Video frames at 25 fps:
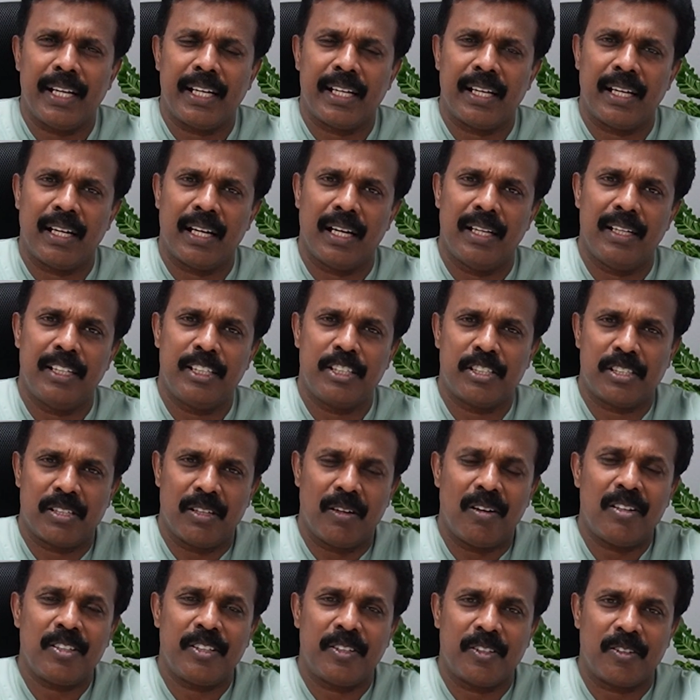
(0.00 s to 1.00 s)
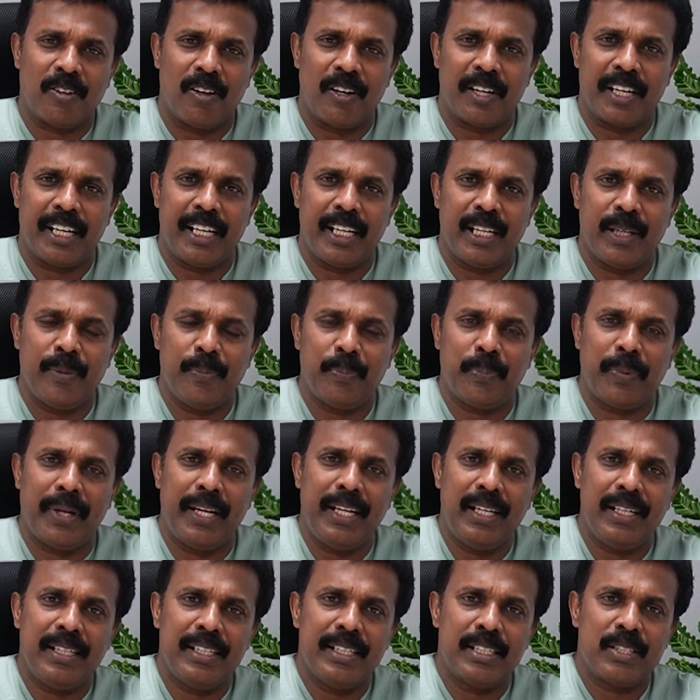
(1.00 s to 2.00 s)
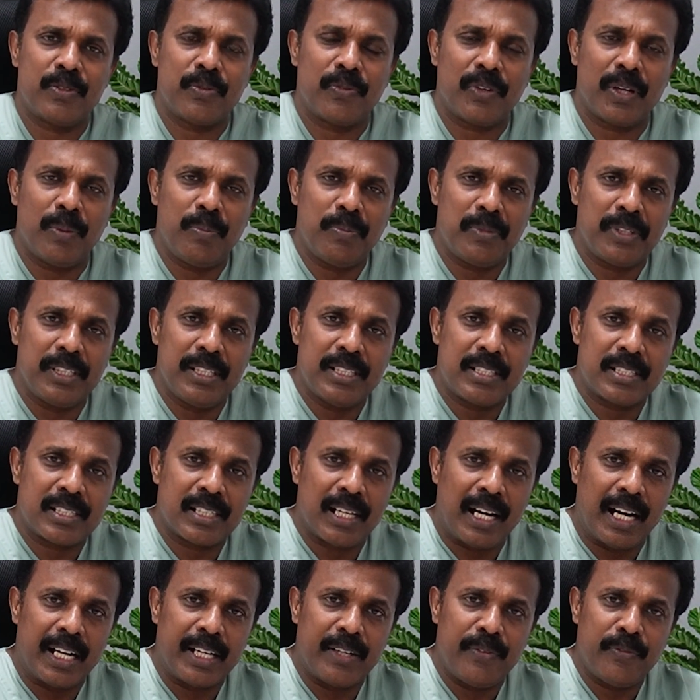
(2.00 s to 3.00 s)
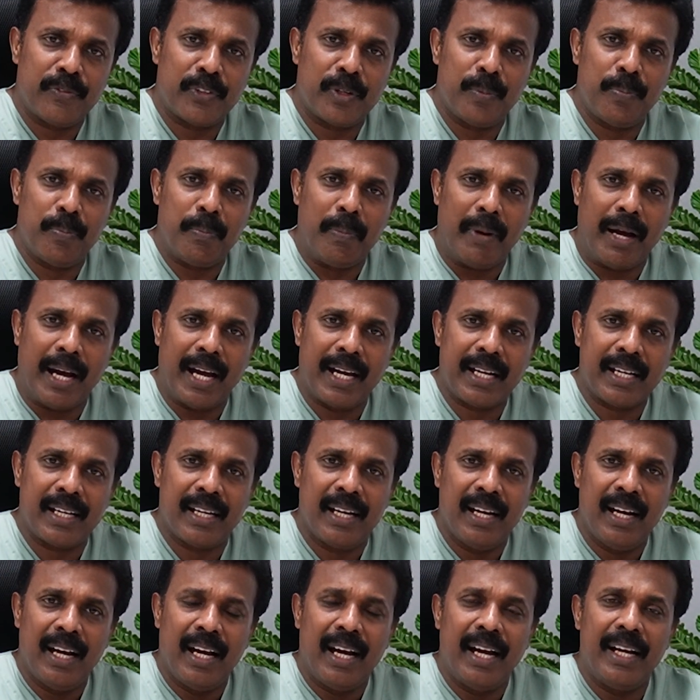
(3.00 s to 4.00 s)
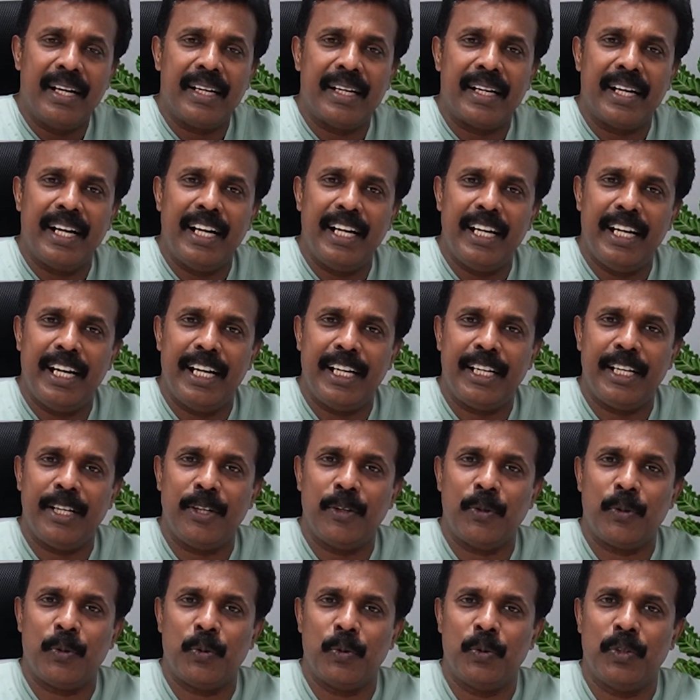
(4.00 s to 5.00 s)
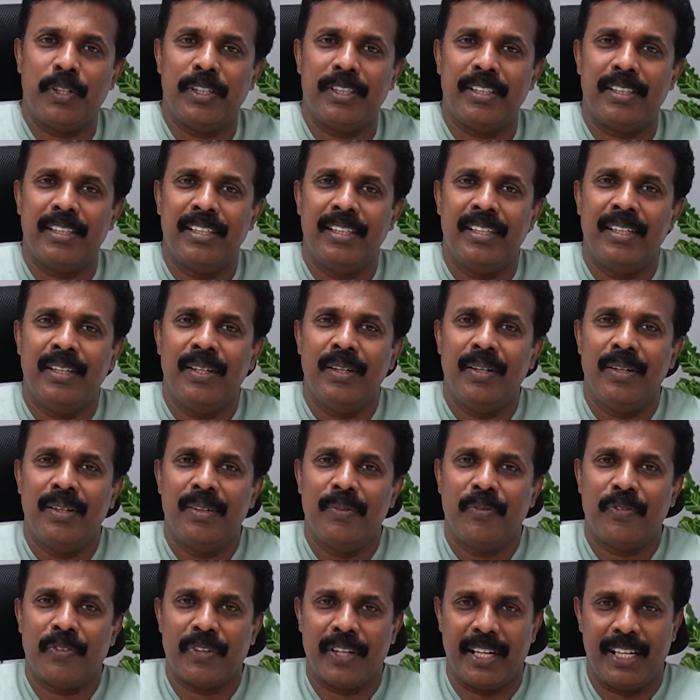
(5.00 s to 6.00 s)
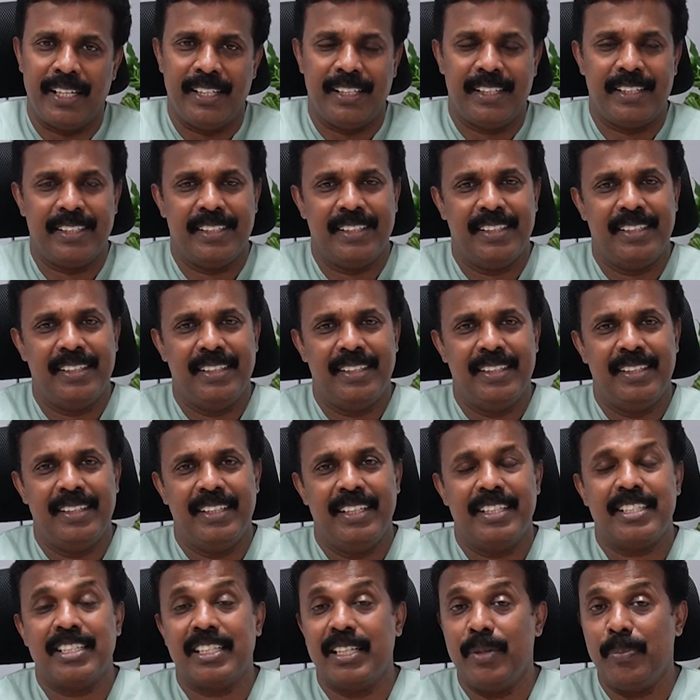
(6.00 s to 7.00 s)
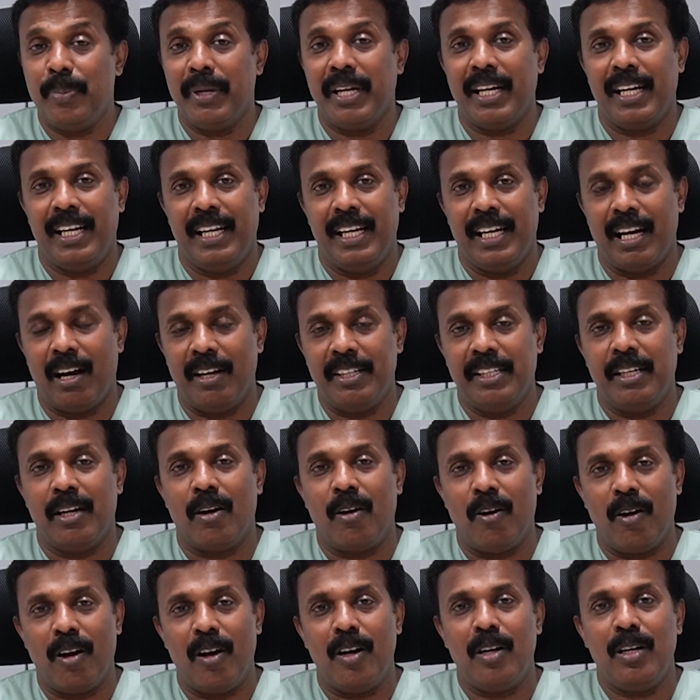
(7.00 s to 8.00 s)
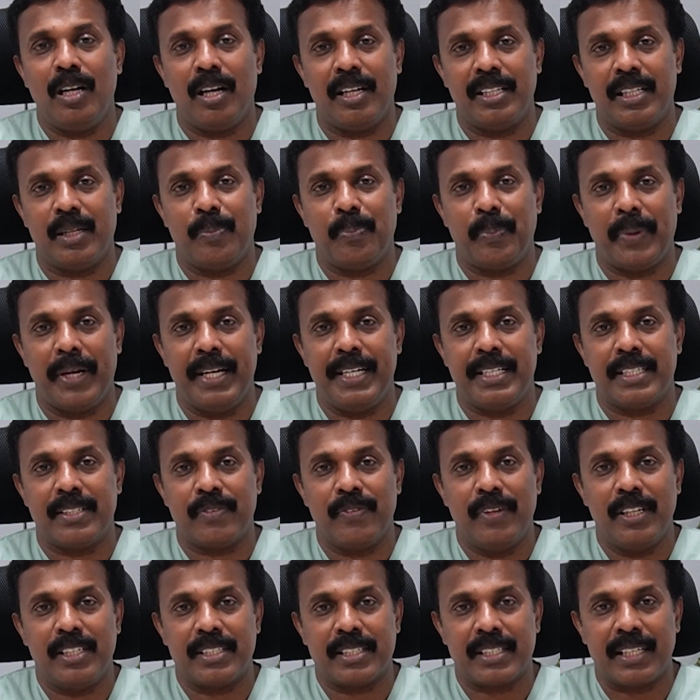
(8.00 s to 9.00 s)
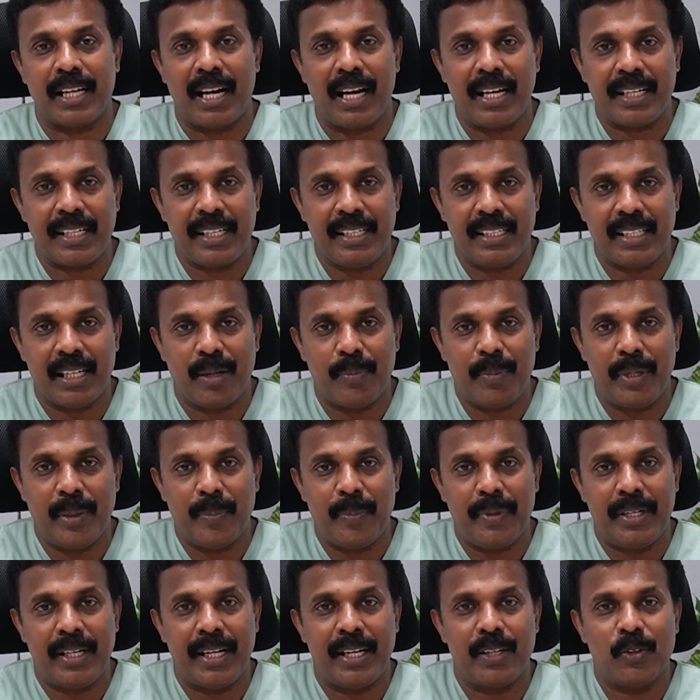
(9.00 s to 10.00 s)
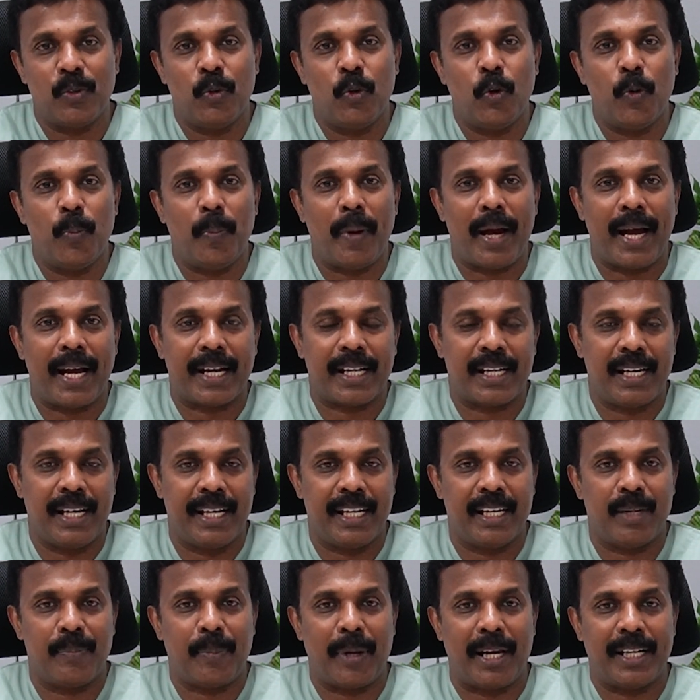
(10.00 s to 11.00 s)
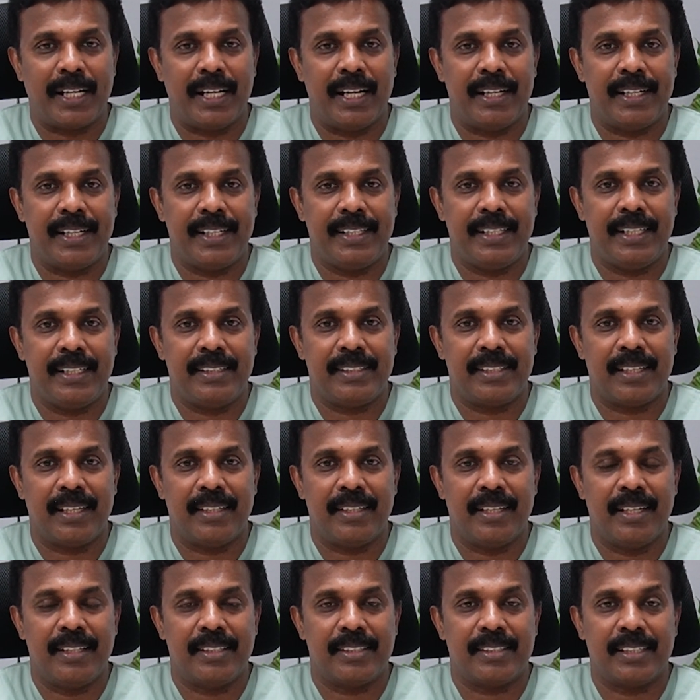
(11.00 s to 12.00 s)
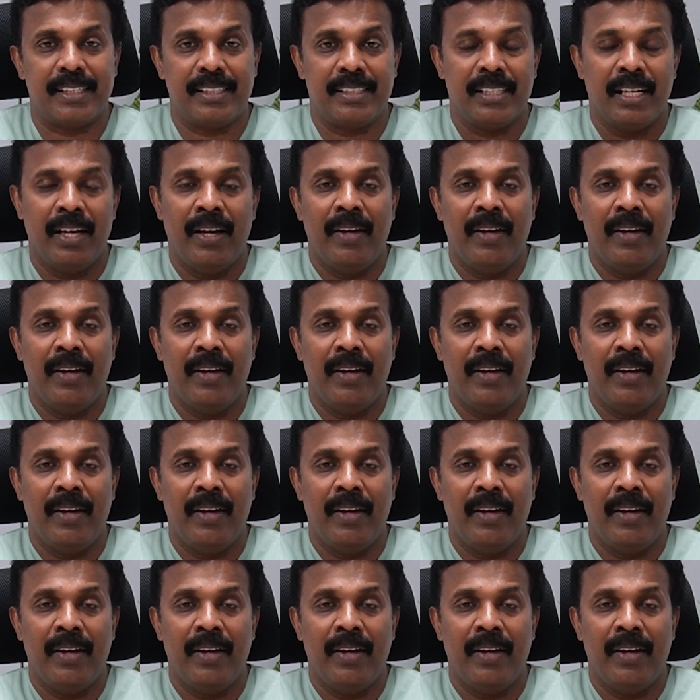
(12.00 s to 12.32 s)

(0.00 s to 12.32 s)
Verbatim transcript: Like it's not tolerating pain. It's starting from back and radiating to the front. It's typically all other pains will start in the abdomen and go back, like pancreatitis and other thing.